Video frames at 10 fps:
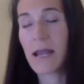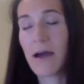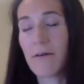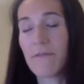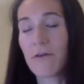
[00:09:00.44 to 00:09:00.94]
And
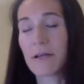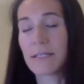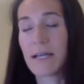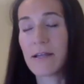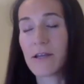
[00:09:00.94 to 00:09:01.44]
now
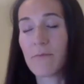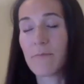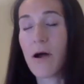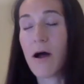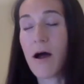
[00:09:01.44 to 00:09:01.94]
focus on
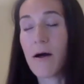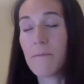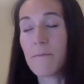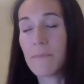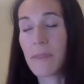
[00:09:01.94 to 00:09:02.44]
your
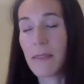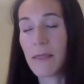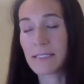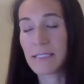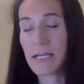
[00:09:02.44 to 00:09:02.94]
palm
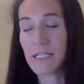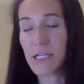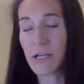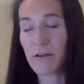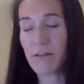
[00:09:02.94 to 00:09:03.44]
that's
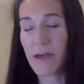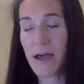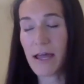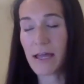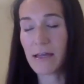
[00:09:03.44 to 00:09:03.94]
touching your
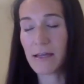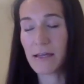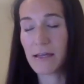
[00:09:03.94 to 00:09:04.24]
thigh.